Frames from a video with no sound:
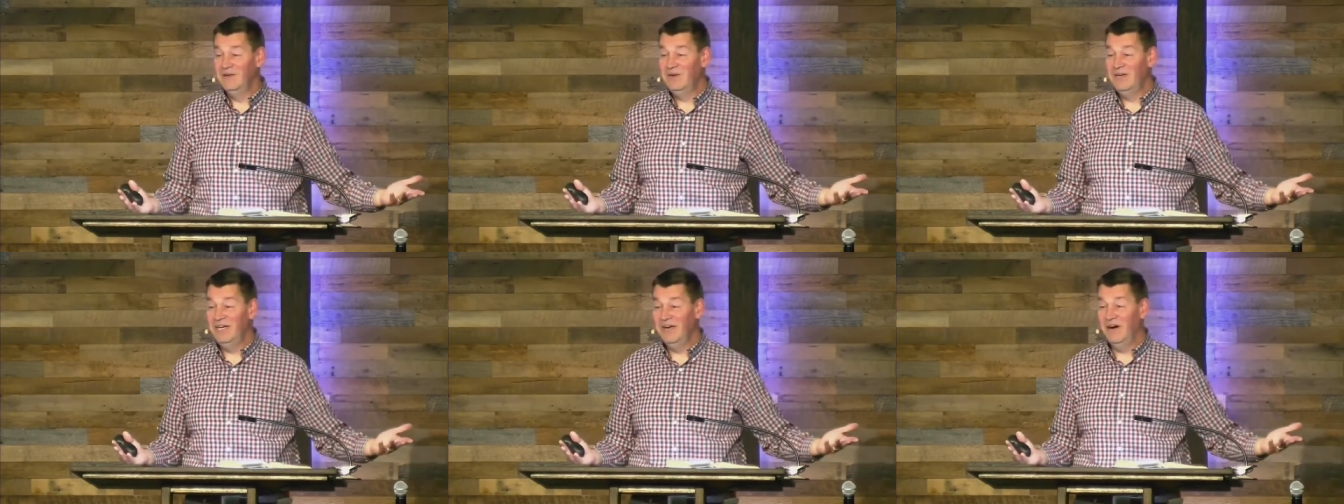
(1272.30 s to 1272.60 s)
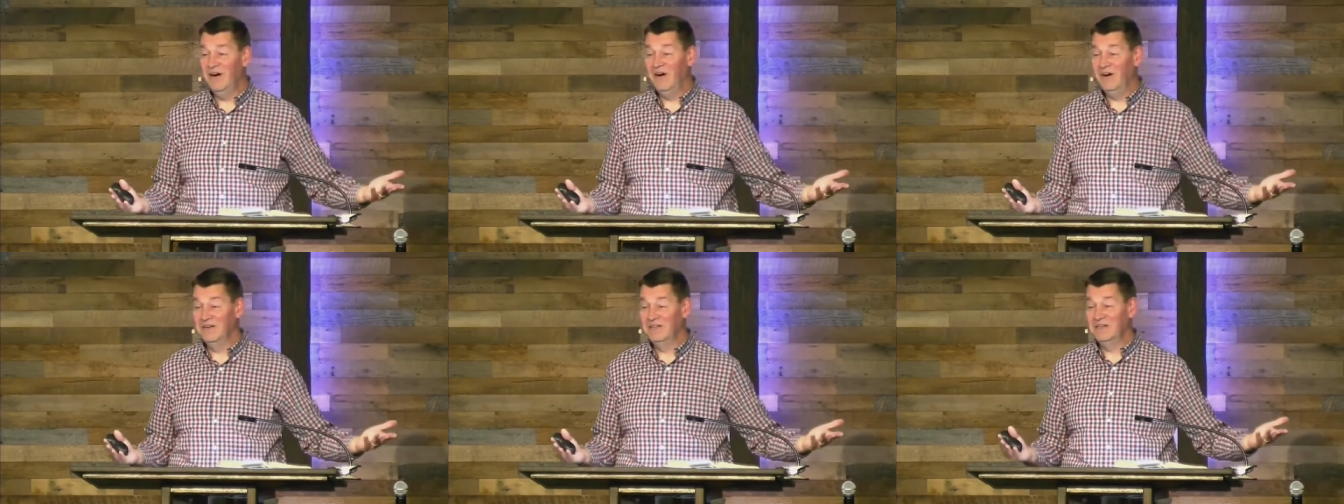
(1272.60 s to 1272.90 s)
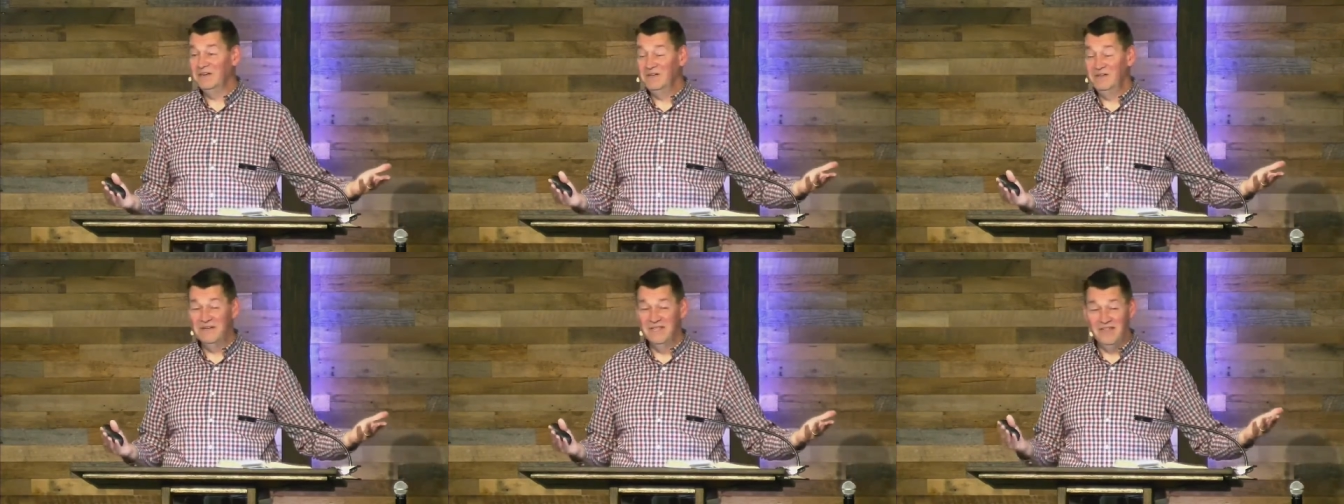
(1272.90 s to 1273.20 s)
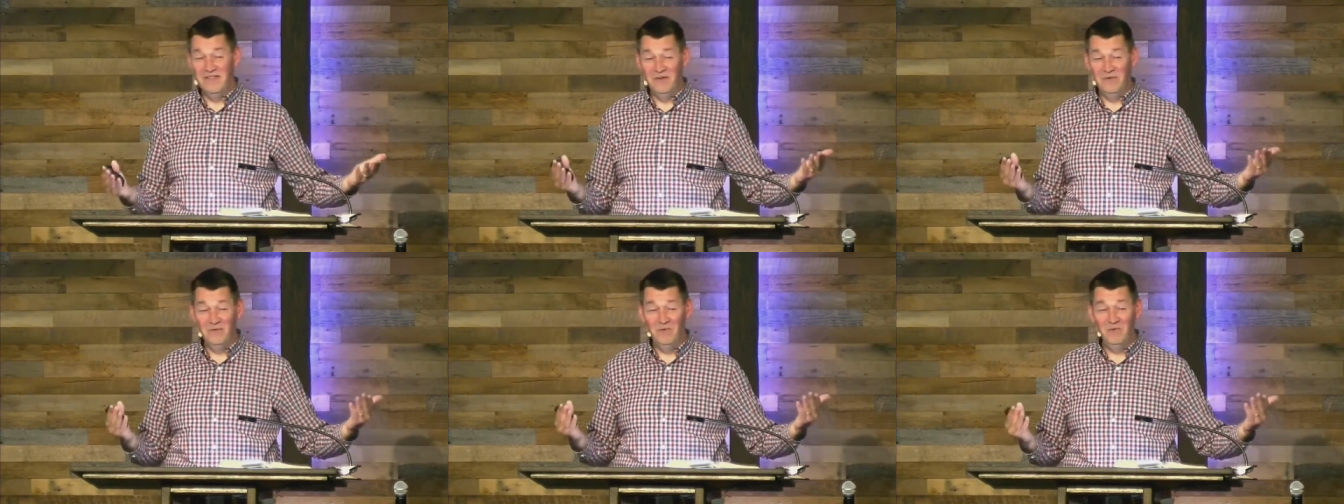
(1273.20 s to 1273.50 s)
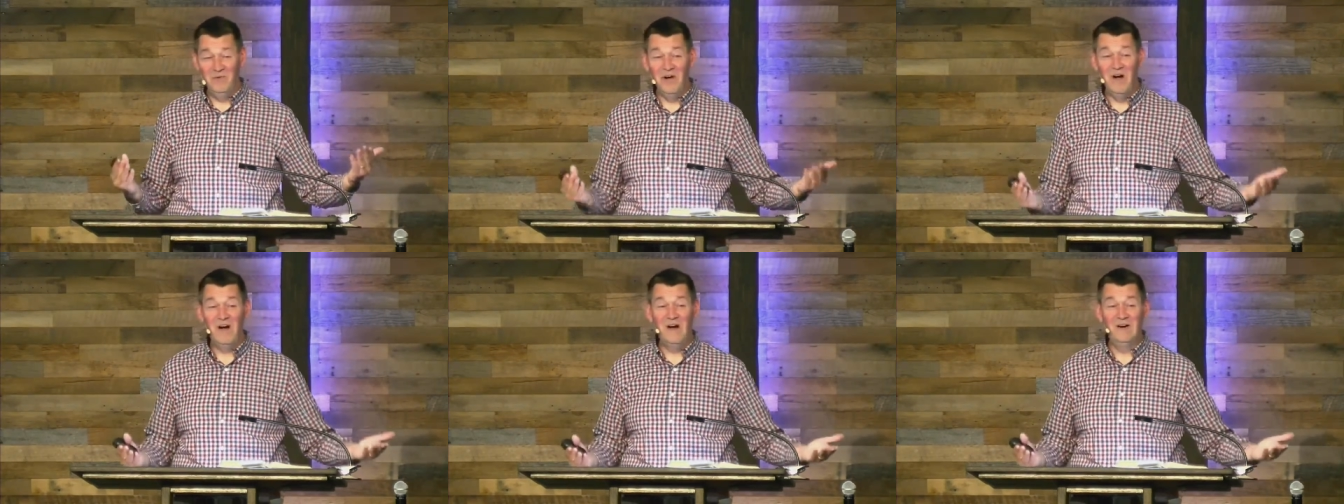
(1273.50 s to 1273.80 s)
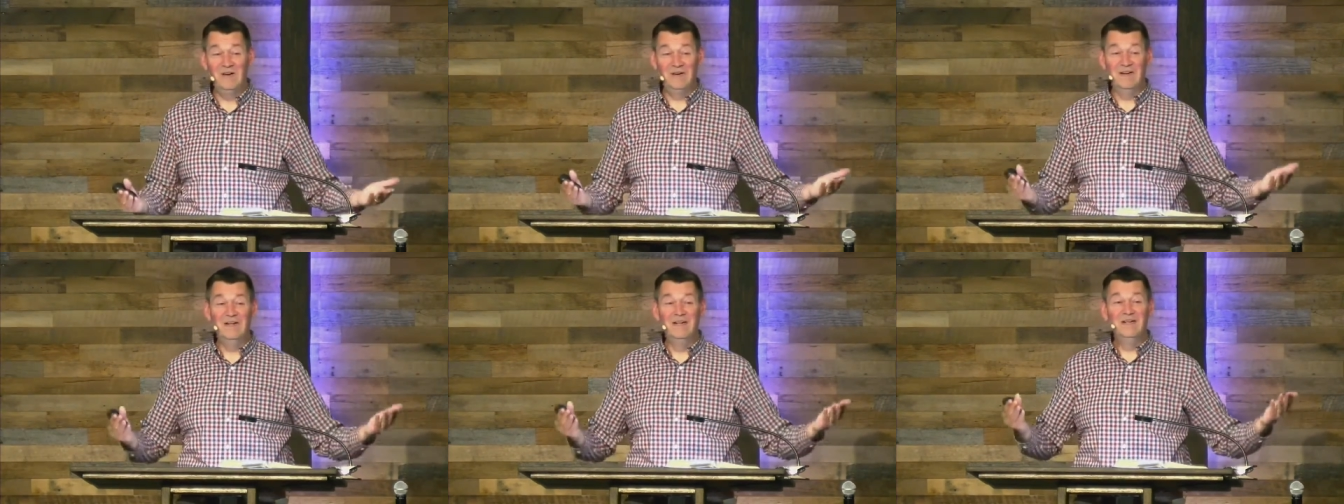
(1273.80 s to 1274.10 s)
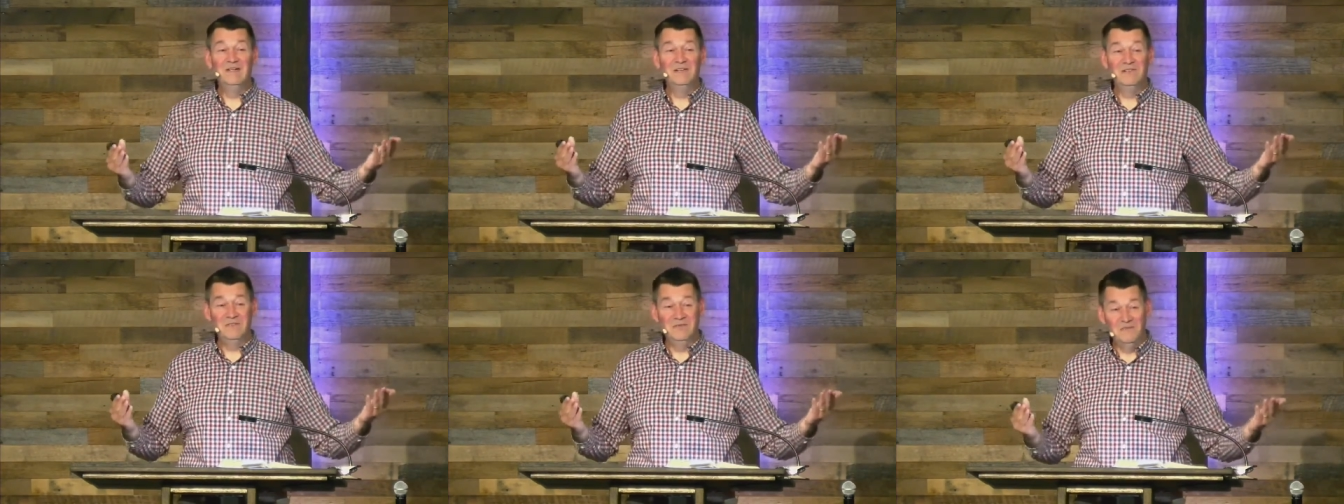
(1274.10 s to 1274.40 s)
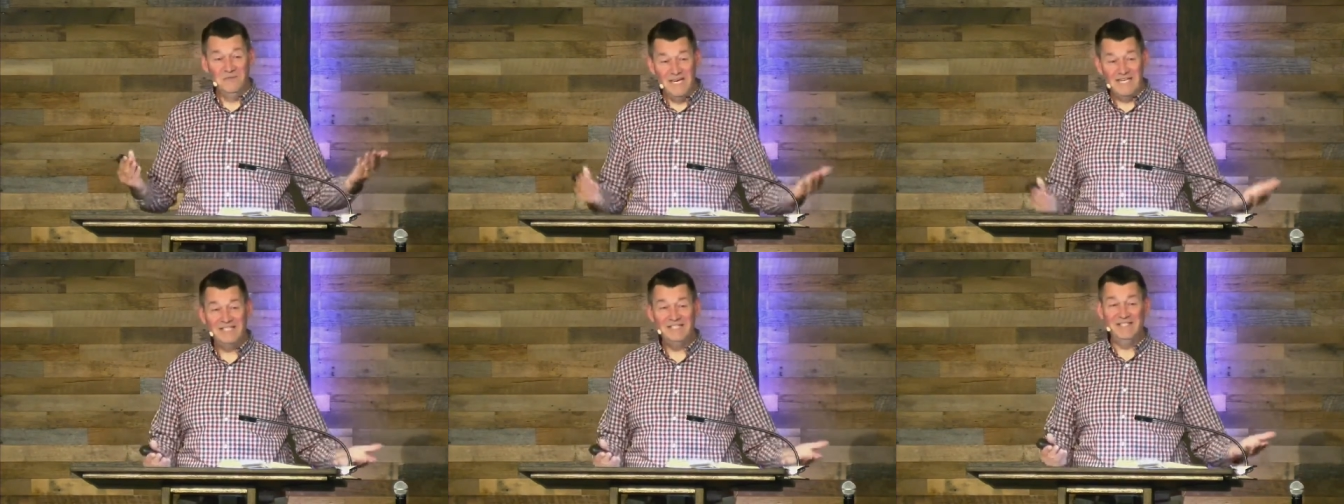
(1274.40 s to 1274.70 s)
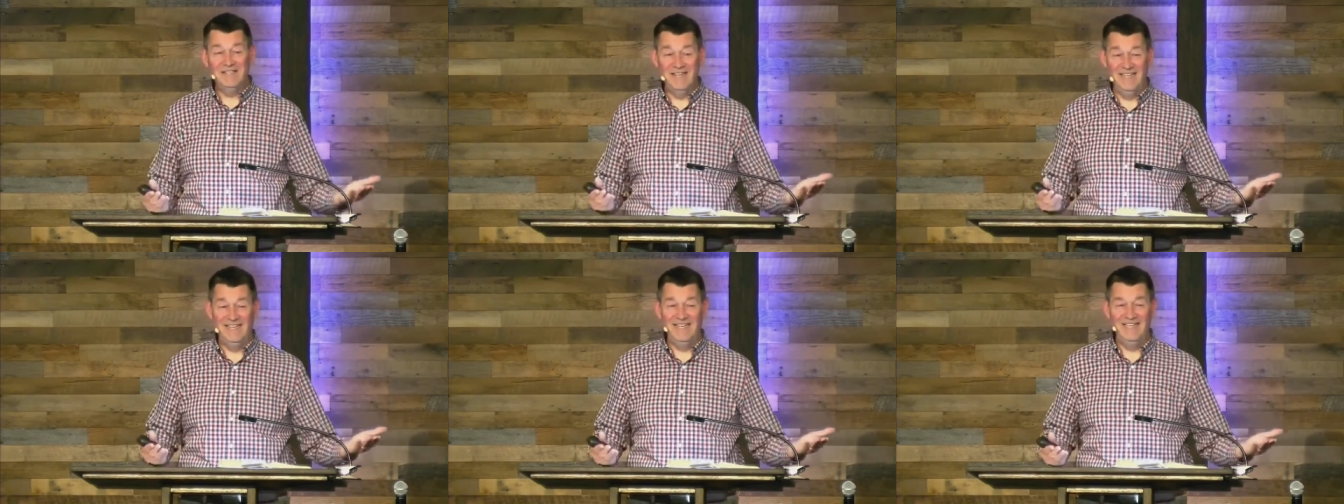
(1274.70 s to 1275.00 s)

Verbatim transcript: we are going the wrong direction